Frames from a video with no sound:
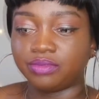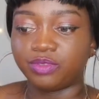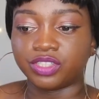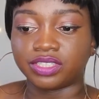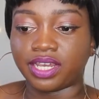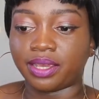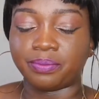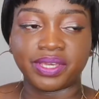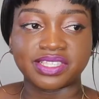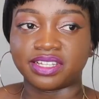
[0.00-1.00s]
Just
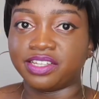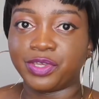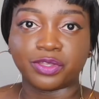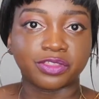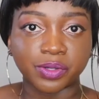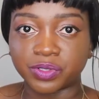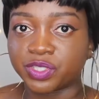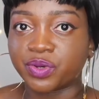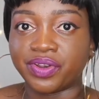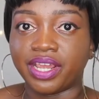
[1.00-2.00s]
like basically your
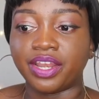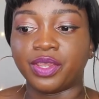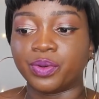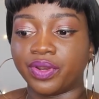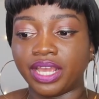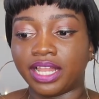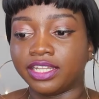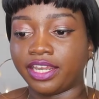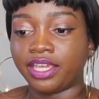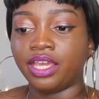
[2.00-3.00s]
thoughts create your
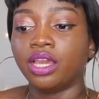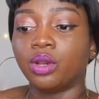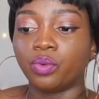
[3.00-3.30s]
reality,